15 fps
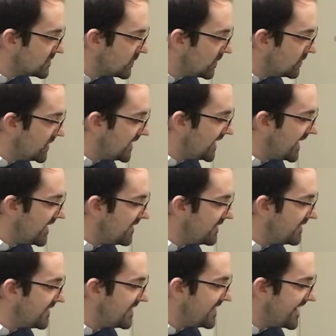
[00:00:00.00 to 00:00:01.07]
when we
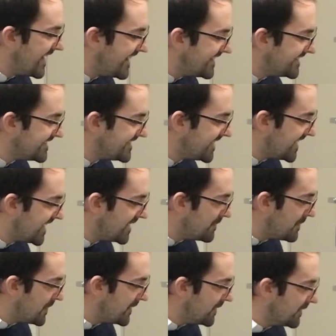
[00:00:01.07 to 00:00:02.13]
get that
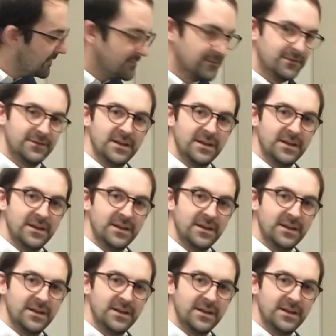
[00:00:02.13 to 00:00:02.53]
type of